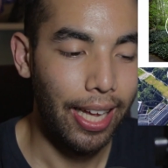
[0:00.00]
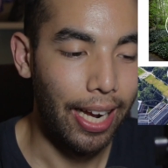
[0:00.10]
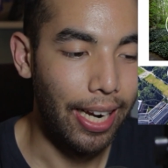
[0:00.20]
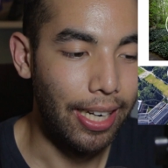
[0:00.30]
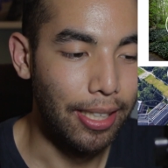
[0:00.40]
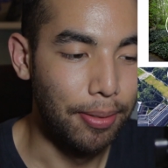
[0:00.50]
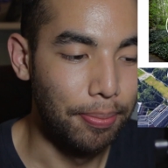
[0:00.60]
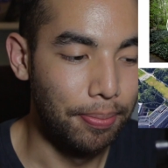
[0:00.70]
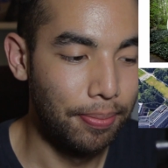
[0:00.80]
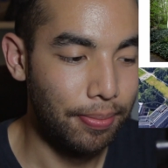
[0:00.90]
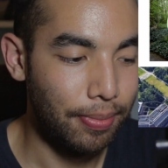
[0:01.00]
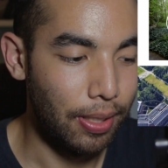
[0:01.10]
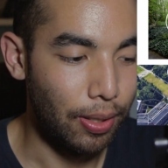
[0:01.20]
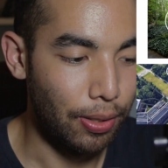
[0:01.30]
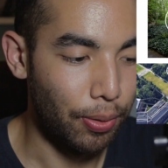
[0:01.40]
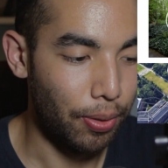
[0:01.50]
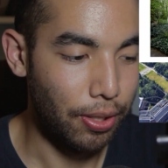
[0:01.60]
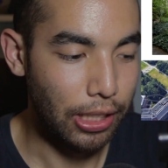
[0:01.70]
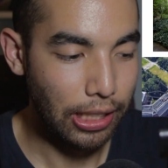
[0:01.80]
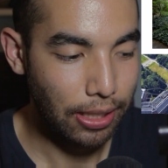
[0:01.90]
and nor
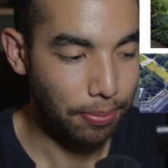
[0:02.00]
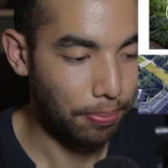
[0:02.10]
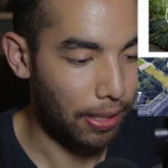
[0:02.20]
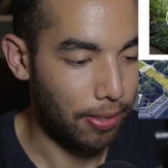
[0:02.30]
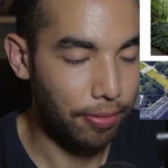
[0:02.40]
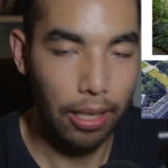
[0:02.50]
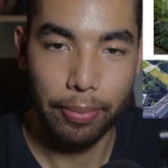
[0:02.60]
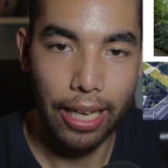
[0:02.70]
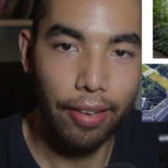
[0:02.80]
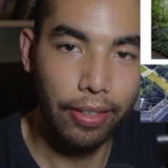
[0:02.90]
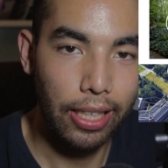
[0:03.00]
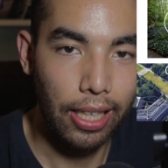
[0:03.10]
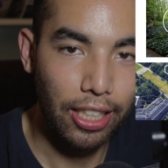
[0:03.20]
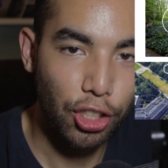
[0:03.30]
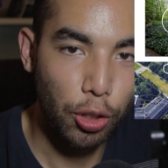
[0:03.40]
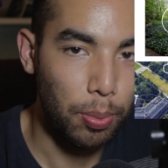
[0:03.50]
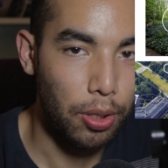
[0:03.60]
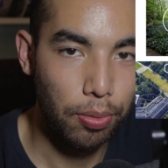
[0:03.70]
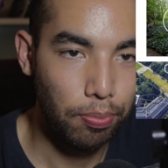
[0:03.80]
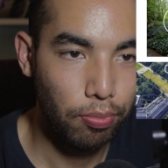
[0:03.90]
does my family have any like super